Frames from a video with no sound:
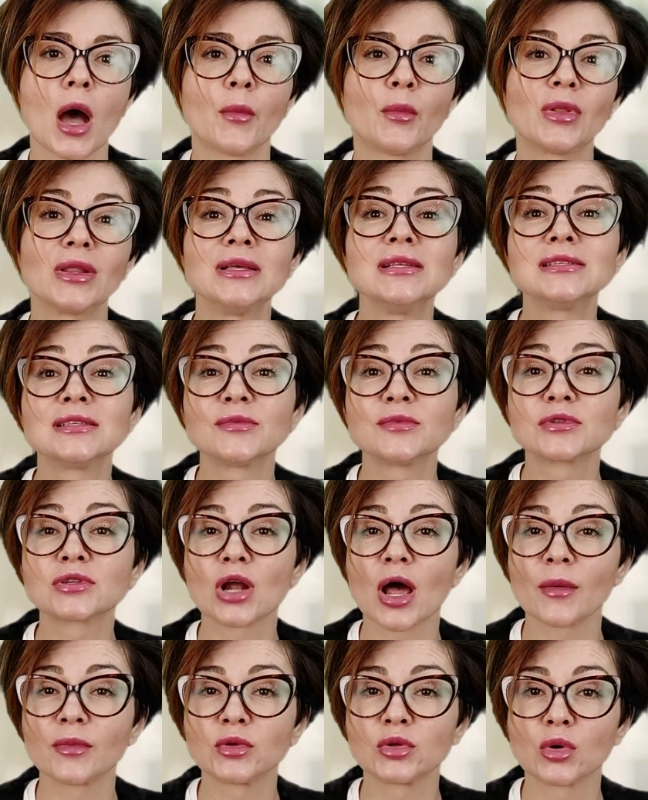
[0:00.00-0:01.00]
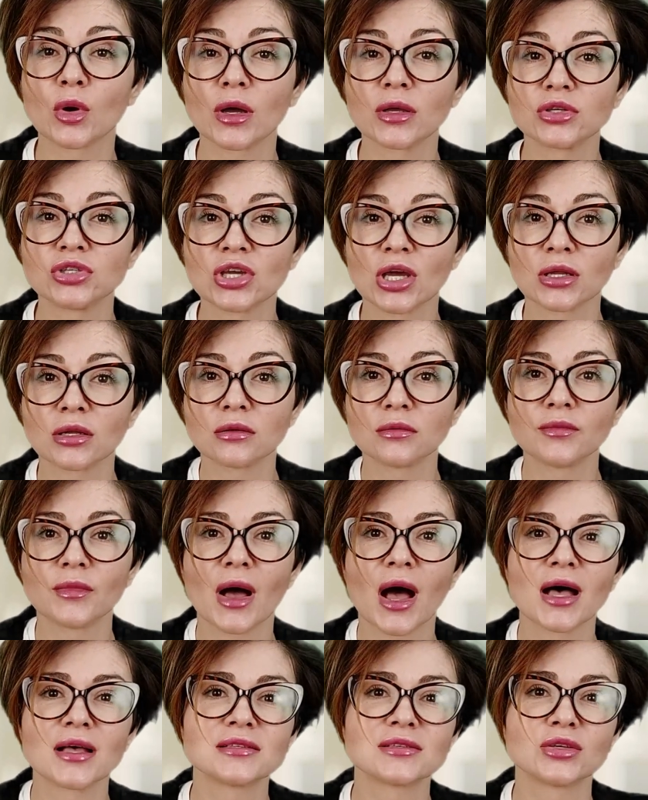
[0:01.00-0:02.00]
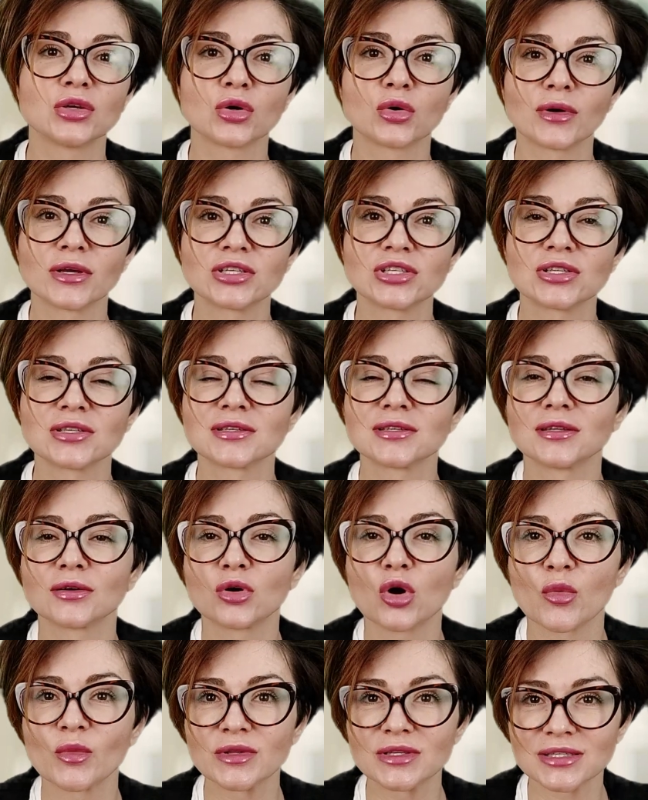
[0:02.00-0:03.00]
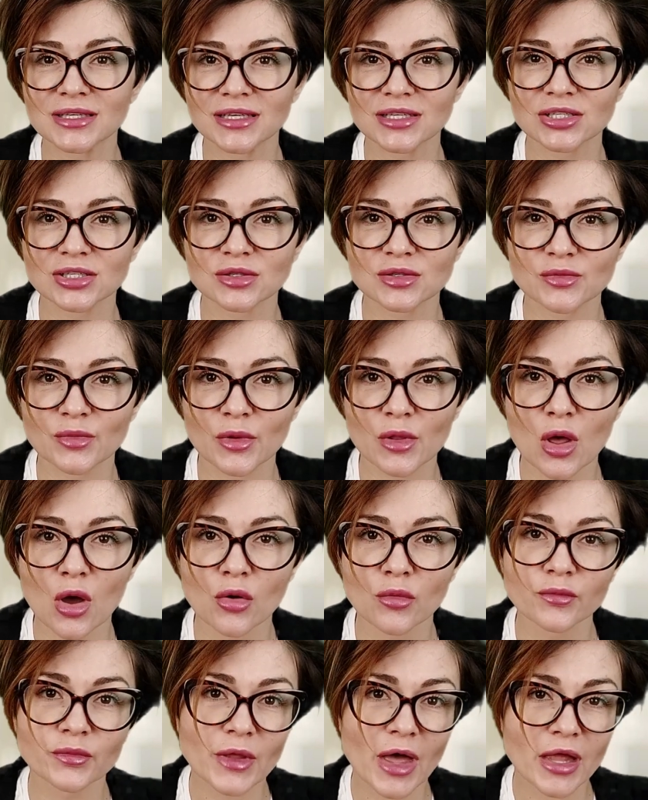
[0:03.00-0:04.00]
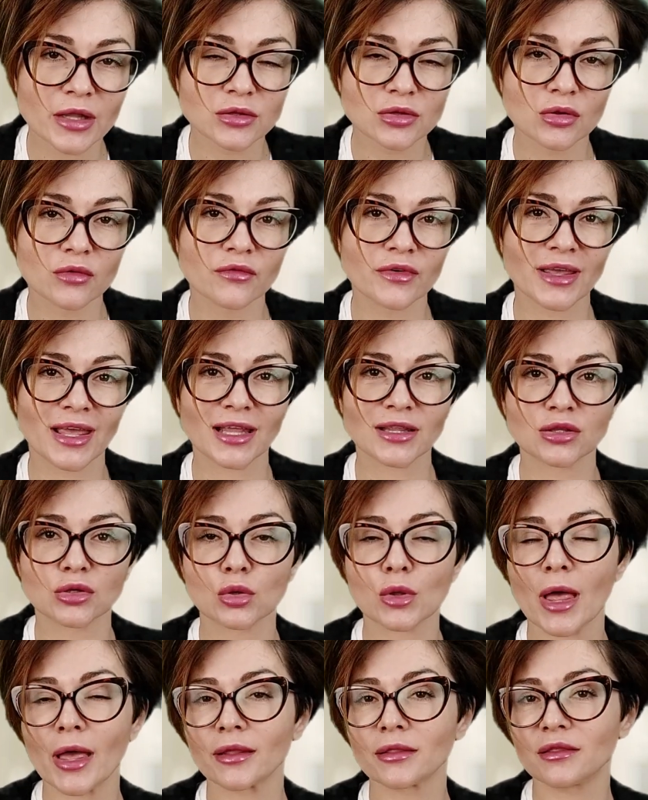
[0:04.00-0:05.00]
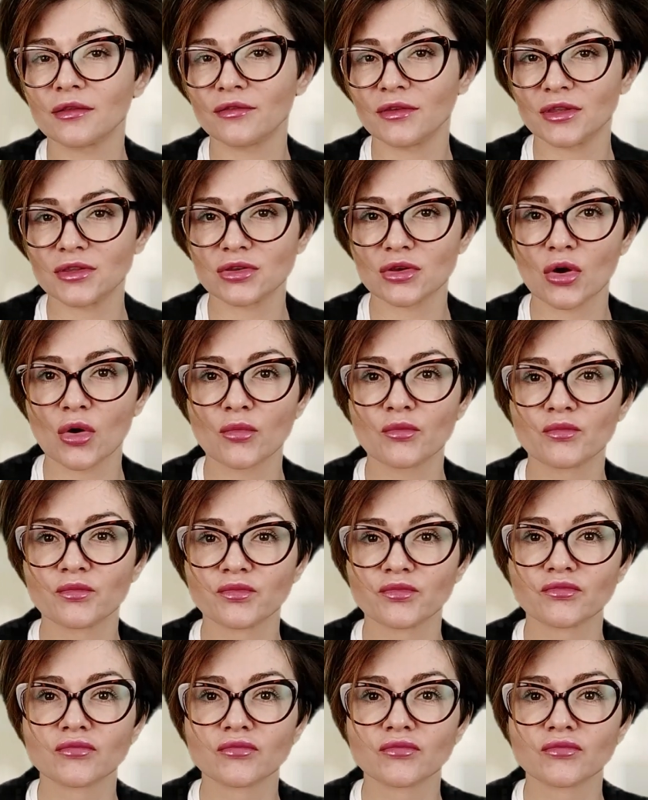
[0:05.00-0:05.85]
Please subscribe to our channel, ask your questions in the comment sections below, and don't forget to like the video.